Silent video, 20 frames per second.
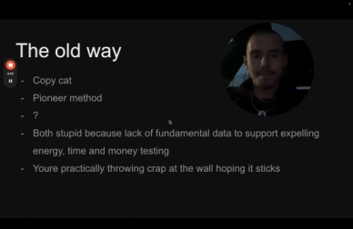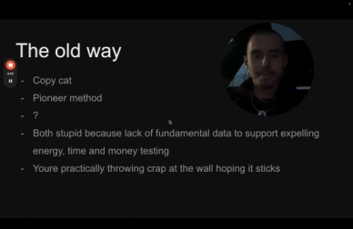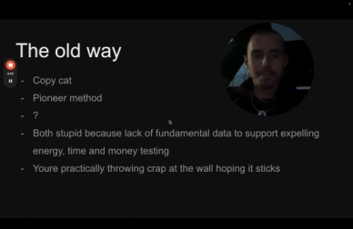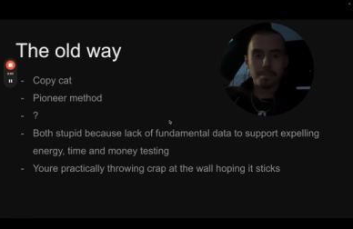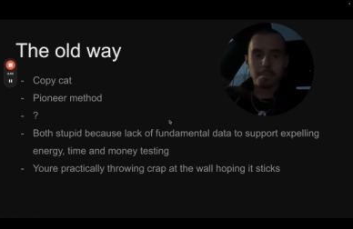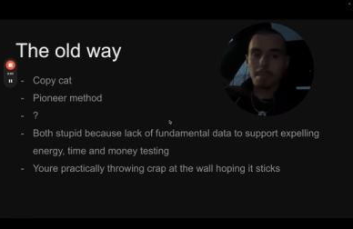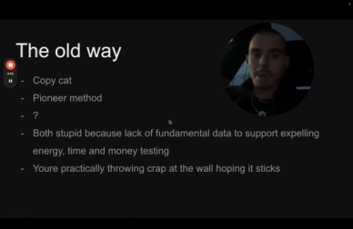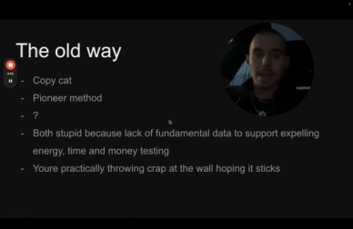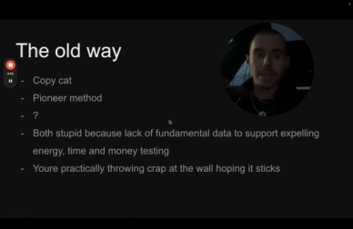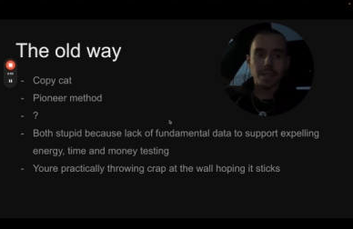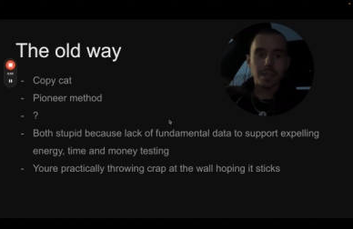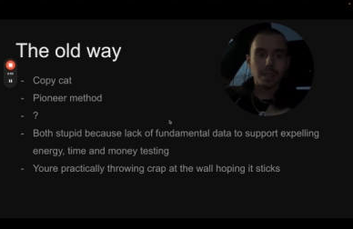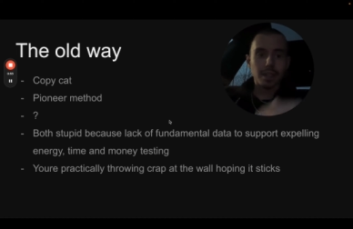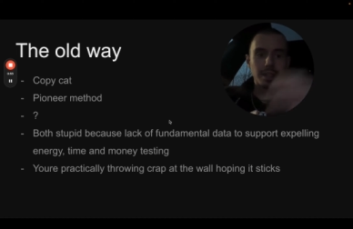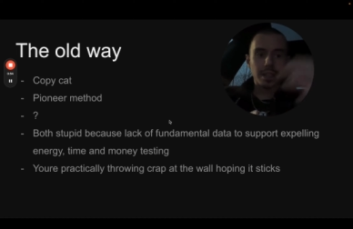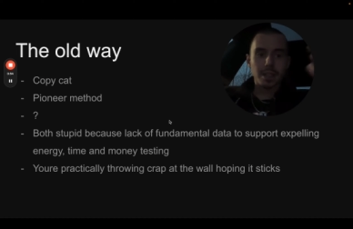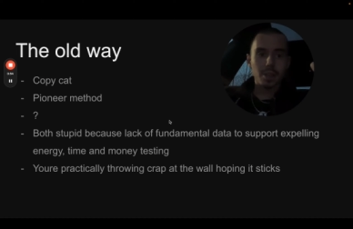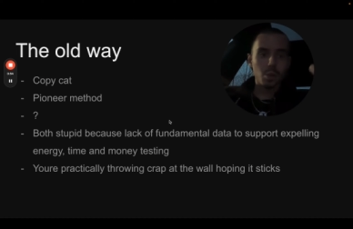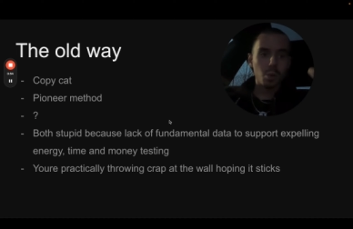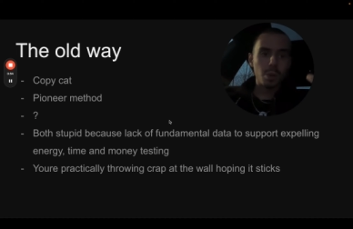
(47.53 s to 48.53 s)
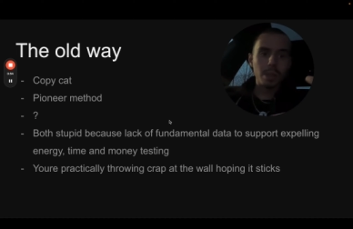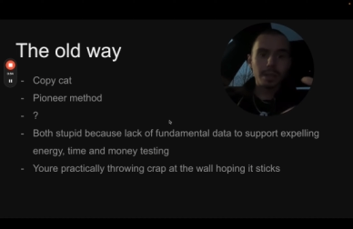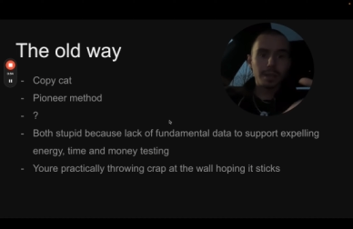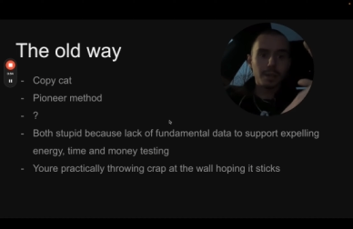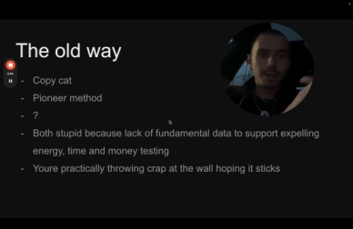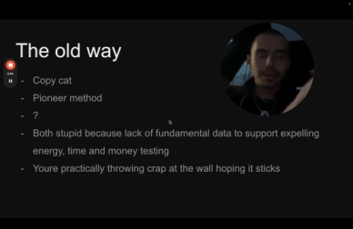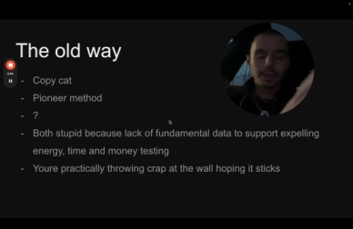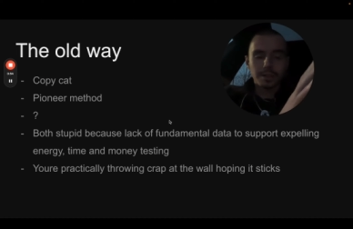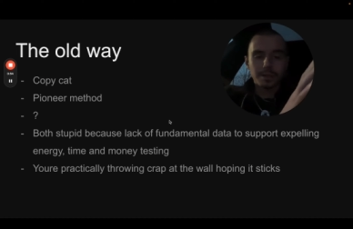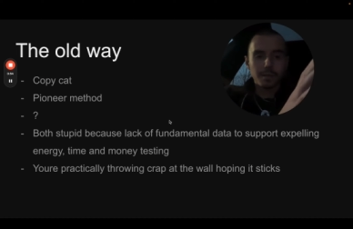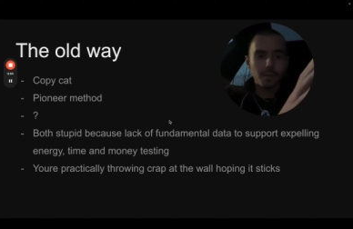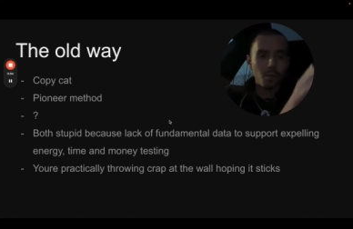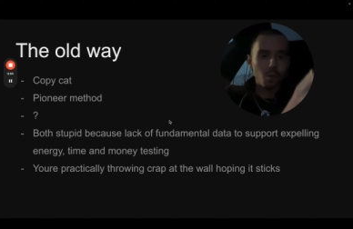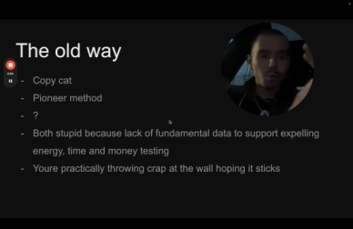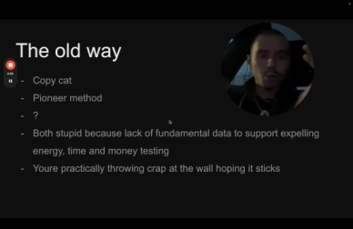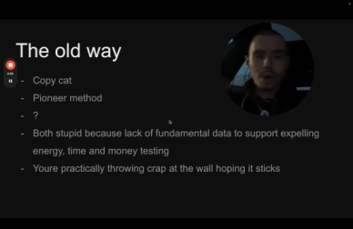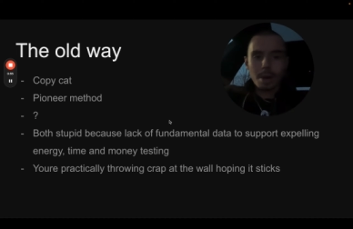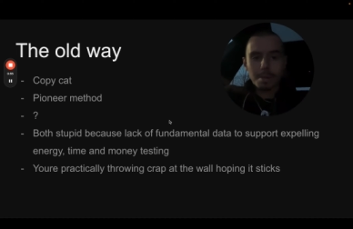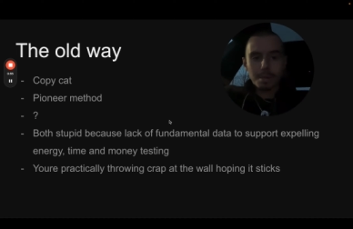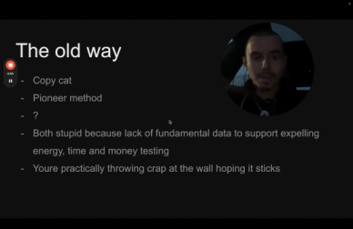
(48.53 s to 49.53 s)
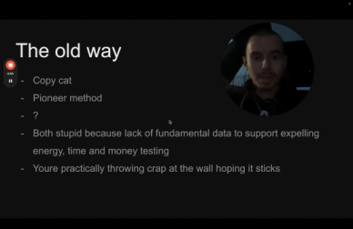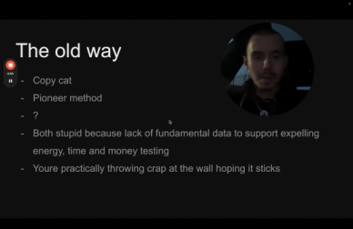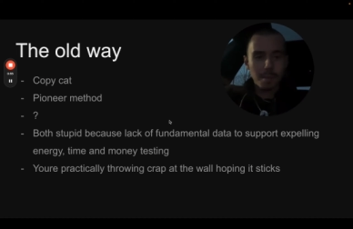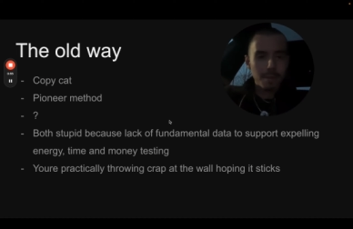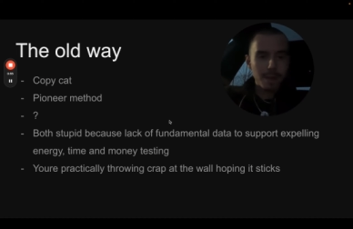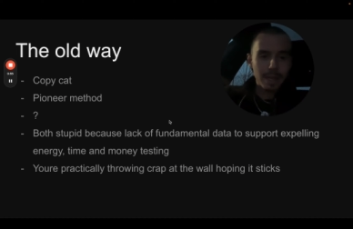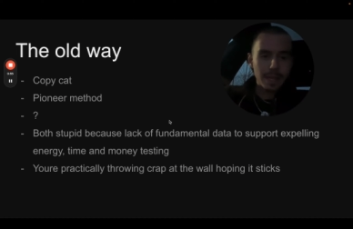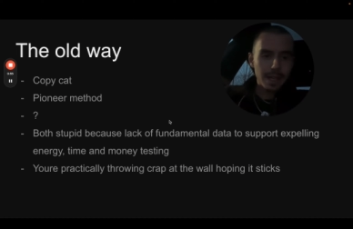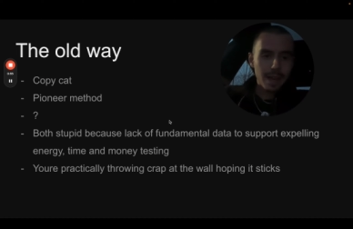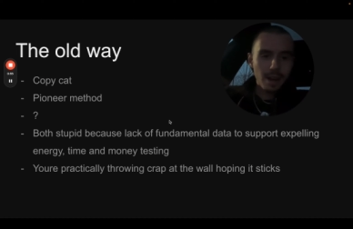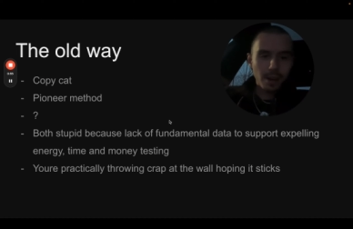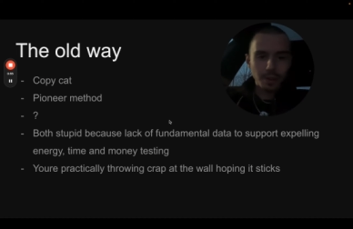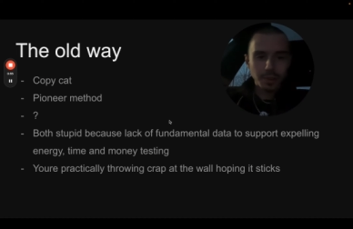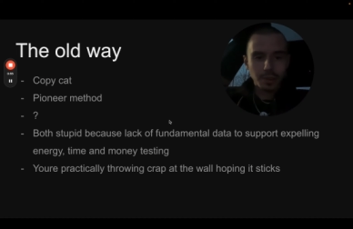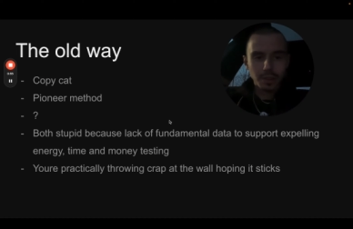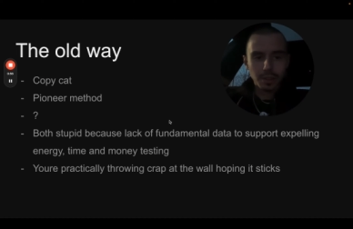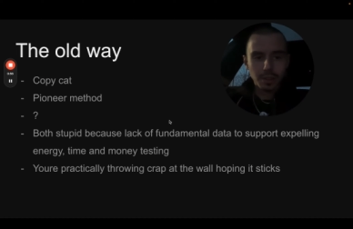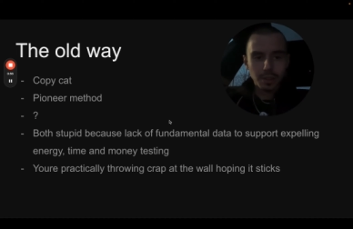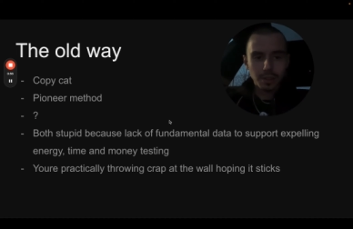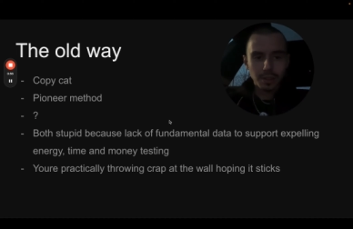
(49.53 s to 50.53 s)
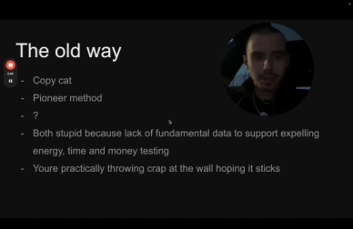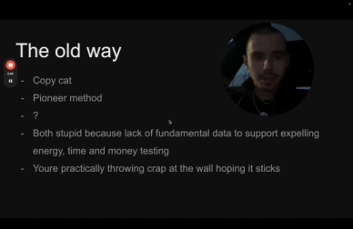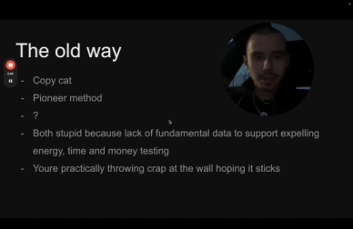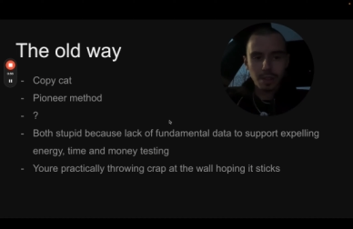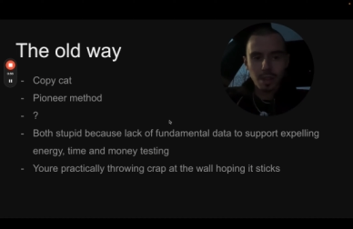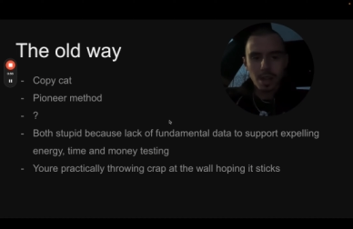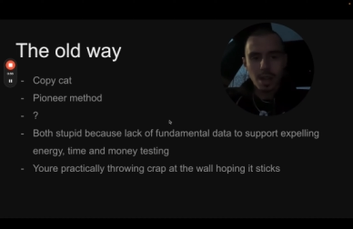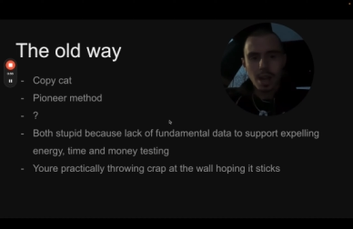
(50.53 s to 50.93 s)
Basically, you either rip somebody else's